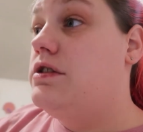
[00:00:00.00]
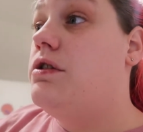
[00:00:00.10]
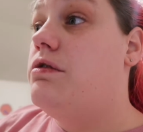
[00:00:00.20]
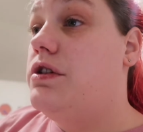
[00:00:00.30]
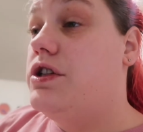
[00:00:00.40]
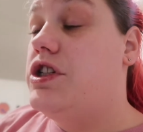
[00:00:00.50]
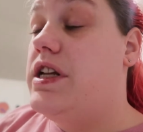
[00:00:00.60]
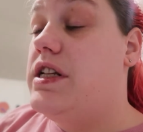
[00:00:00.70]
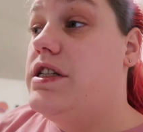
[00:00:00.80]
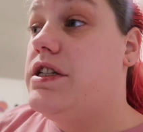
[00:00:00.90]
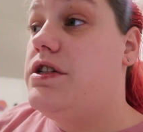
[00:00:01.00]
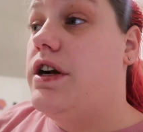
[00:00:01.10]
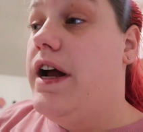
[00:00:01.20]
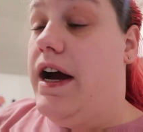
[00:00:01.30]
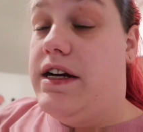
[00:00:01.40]
told her she needs to
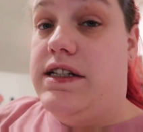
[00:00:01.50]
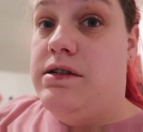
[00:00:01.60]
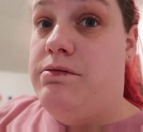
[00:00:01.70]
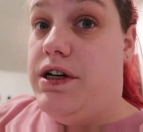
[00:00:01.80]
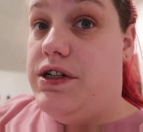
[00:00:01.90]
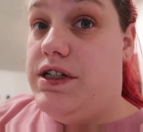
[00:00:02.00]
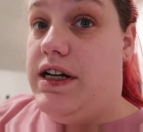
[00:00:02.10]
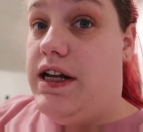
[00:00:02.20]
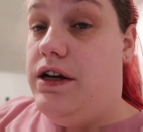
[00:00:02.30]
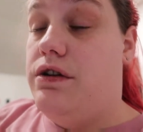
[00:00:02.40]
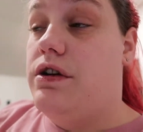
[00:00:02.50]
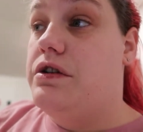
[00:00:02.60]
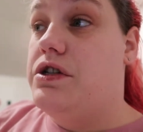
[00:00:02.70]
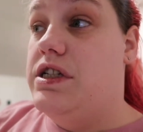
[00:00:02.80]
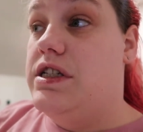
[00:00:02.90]
start acting better today or
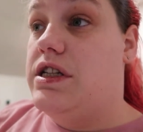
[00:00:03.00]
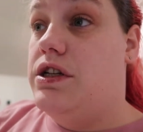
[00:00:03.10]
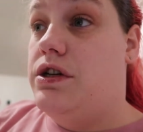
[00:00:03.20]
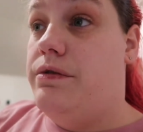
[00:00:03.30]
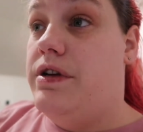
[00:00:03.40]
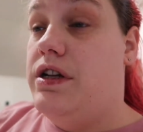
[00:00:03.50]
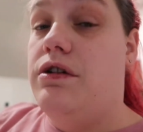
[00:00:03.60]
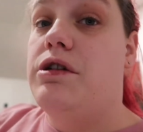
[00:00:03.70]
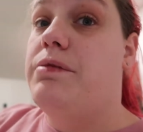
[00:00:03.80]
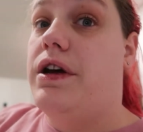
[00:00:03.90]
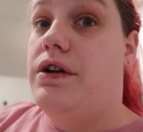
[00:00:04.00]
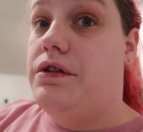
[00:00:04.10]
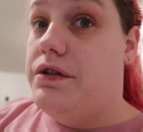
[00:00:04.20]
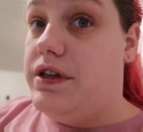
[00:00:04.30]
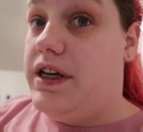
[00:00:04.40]
else she's going to go in and go to bed
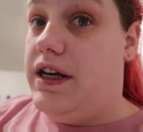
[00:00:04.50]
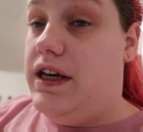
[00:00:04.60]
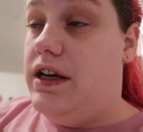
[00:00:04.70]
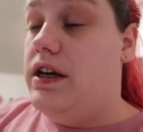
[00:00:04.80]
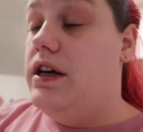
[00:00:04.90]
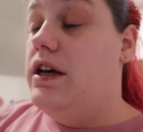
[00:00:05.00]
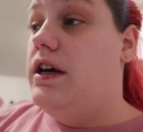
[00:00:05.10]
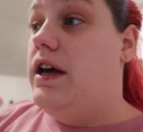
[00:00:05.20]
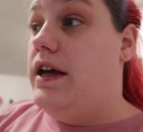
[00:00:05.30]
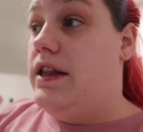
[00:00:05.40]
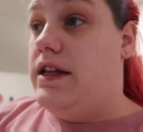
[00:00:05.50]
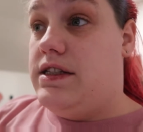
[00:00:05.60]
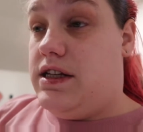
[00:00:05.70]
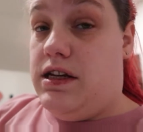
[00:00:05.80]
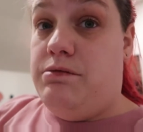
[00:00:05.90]
early and
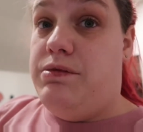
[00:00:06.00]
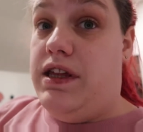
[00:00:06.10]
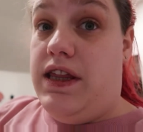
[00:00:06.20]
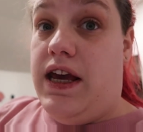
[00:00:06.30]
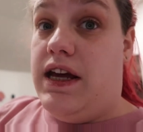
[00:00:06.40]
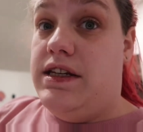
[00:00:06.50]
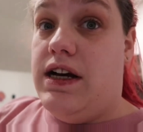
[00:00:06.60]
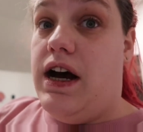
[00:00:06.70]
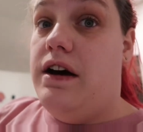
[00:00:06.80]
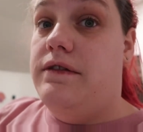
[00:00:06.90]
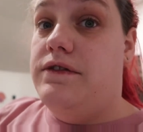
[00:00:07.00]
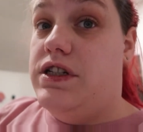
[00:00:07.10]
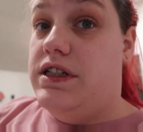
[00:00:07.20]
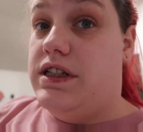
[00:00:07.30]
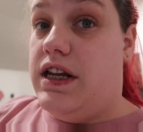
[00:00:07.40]
that's going to be the end of.
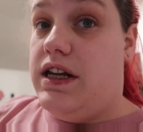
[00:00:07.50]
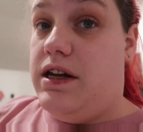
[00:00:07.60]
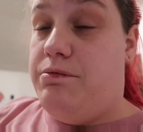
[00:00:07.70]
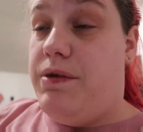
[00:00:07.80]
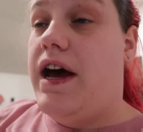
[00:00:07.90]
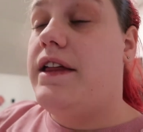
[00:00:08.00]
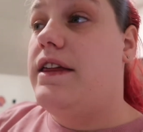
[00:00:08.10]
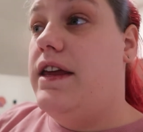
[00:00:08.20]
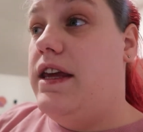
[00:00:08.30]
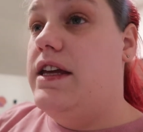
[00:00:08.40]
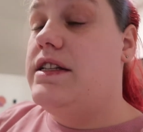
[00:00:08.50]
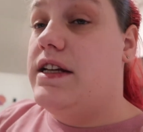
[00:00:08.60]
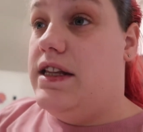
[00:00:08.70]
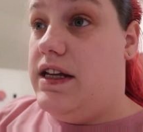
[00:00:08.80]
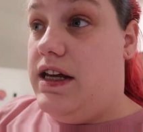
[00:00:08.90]
She's going to get a bath, eat,
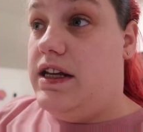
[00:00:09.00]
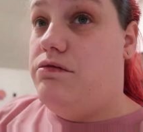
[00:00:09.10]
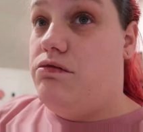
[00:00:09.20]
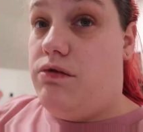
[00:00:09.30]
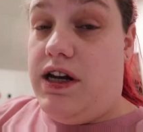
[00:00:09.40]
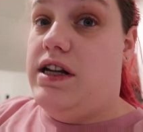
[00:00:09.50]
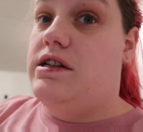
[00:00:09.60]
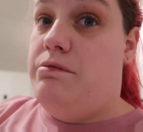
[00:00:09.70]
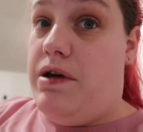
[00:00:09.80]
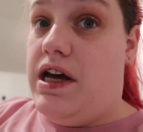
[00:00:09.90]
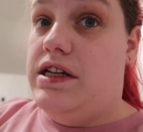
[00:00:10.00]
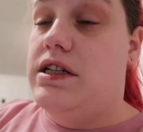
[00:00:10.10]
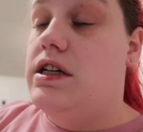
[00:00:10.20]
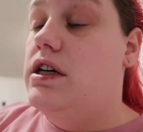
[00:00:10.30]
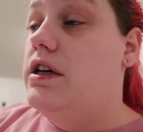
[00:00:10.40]
and then get right into bed.
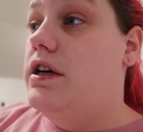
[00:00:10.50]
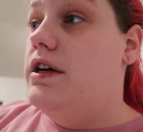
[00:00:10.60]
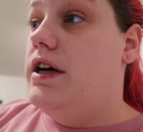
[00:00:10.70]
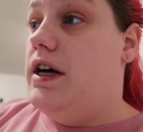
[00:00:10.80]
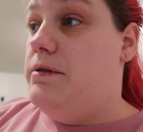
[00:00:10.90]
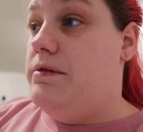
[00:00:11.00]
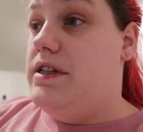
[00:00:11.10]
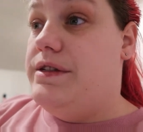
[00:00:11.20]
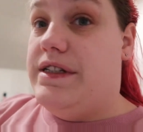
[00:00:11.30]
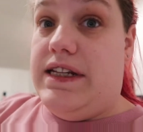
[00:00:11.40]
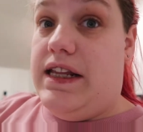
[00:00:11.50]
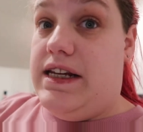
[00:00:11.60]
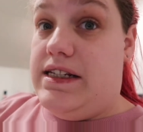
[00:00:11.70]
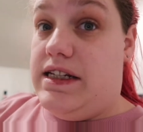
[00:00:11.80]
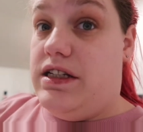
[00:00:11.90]
Um, this was at
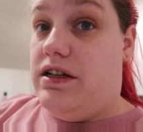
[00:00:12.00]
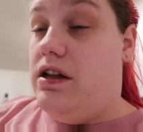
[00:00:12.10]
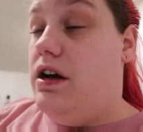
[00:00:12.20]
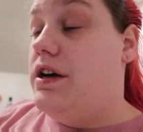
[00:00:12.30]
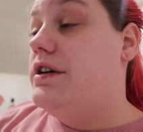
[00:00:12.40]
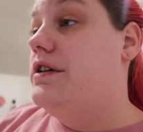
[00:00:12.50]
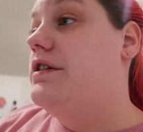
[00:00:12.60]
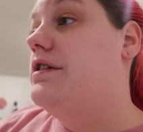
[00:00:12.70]
like 6 o'clock.